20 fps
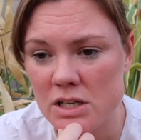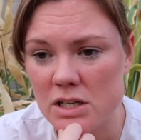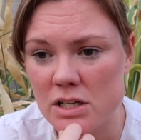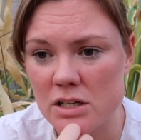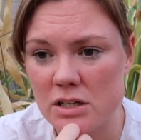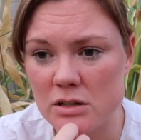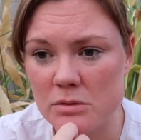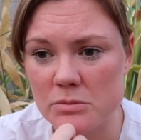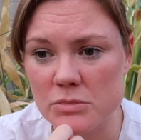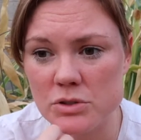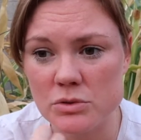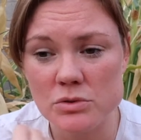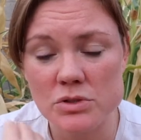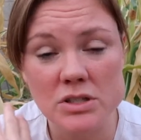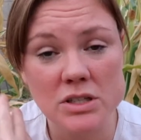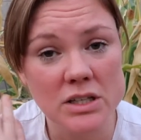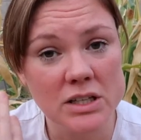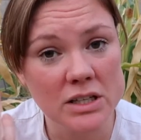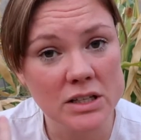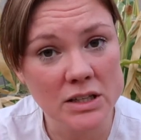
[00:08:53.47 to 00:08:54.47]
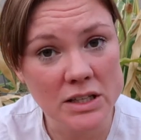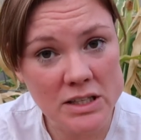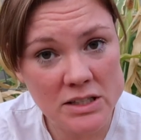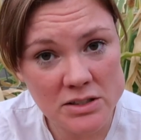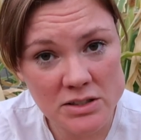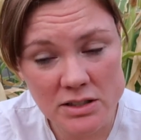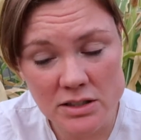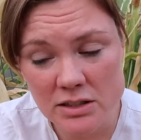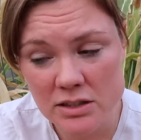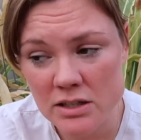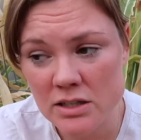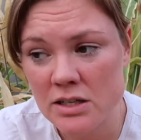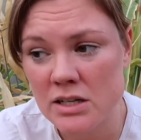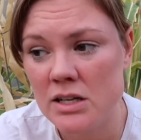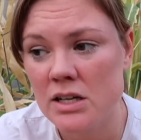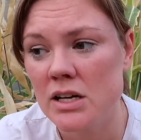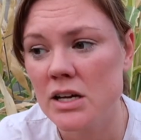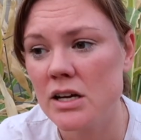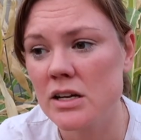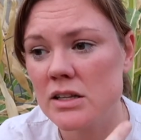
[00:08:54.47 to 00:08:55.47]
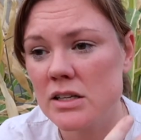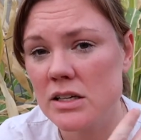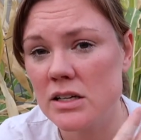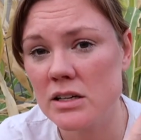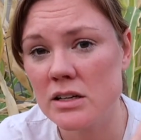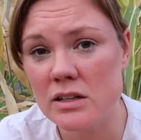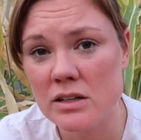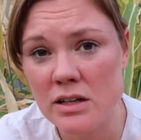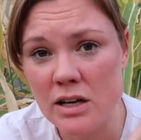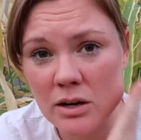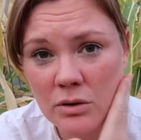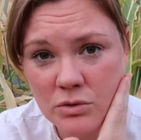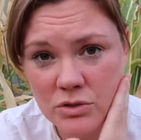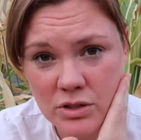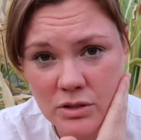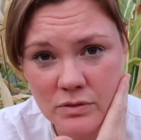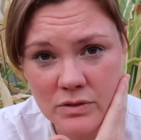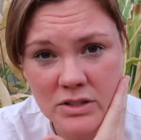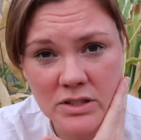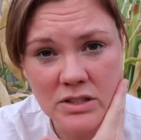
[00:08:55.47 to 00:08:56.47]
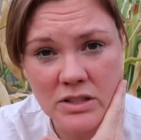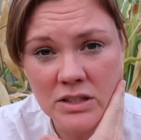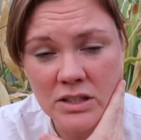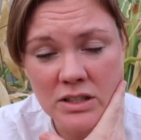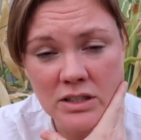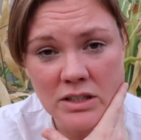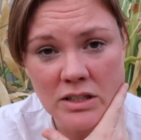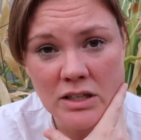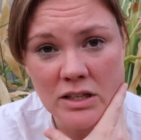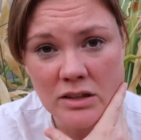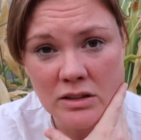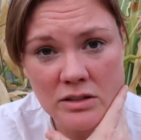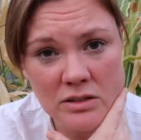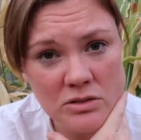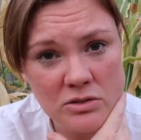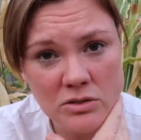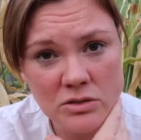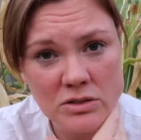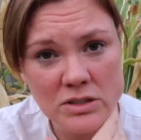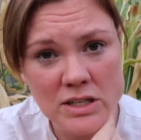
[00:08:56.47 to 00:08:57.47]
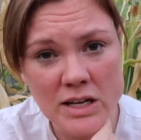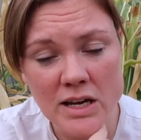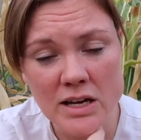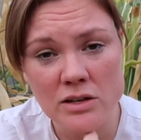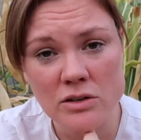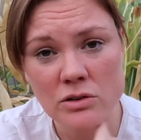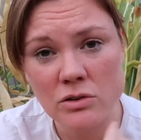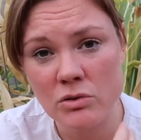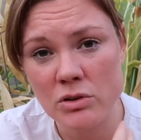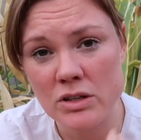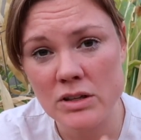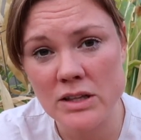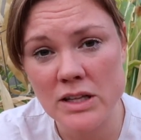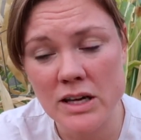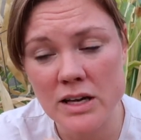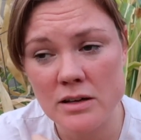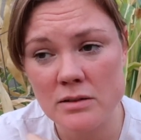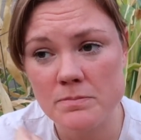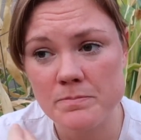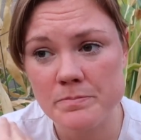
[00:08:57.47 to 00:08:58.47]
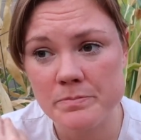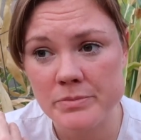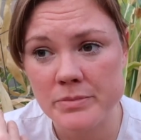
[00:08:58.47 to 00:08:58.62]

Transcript: Um, so I was going to get LASIK, and then I was obviously going to get this looked at, knowing that